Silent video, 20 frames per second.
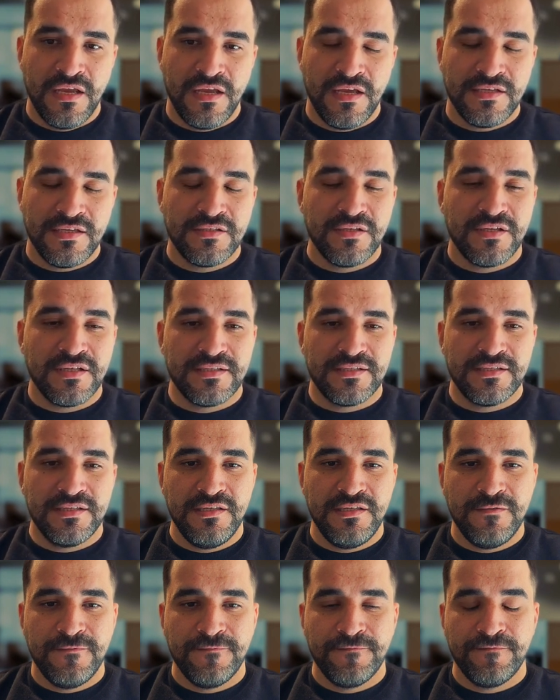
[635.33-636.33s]
as you can
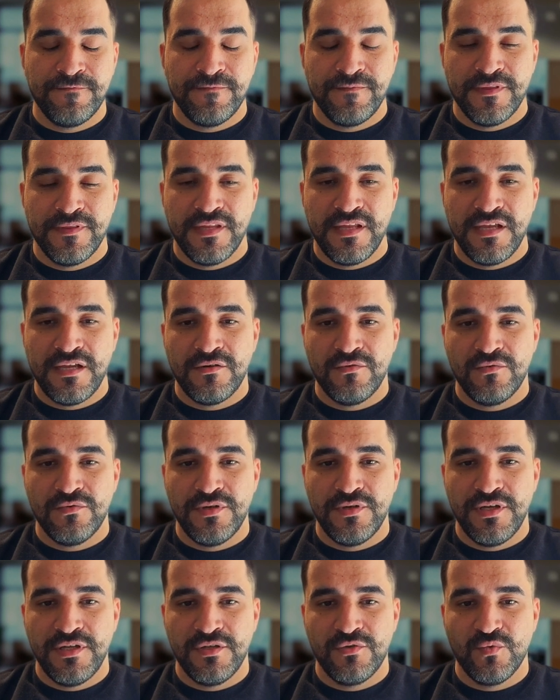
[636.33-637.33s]
see, now
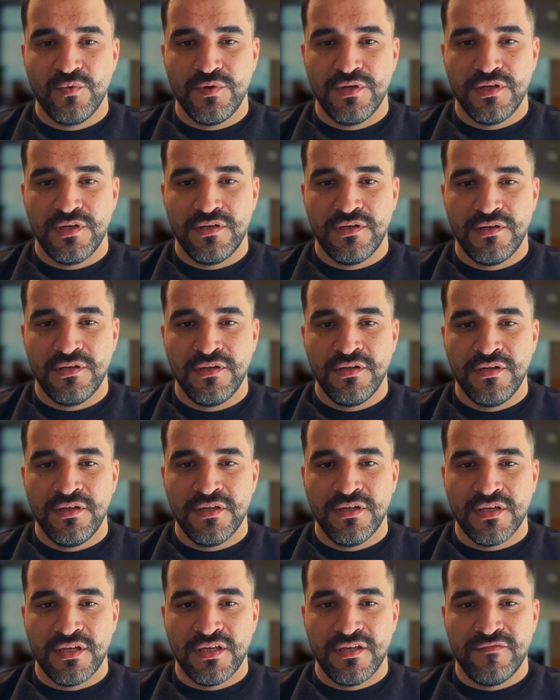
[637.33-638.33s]
it will
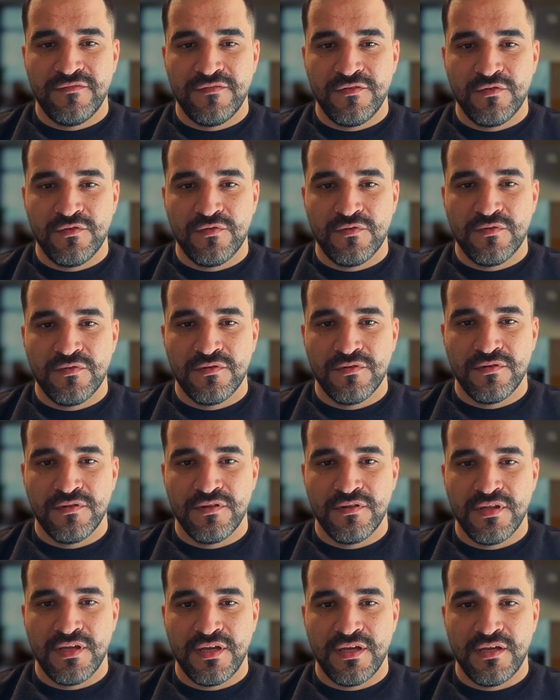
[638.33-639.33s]
give you
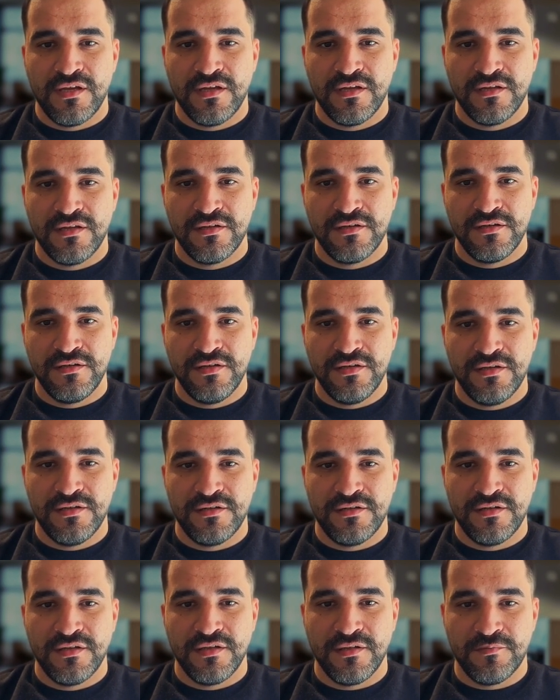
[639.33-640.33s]
the
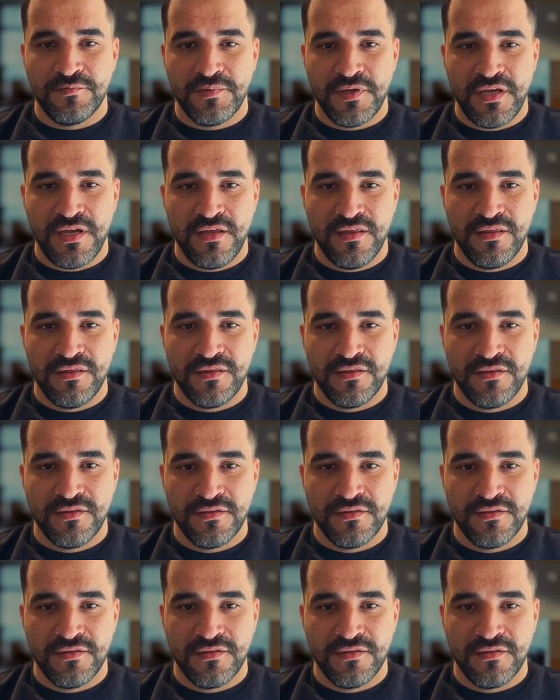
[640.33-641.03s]
learning path.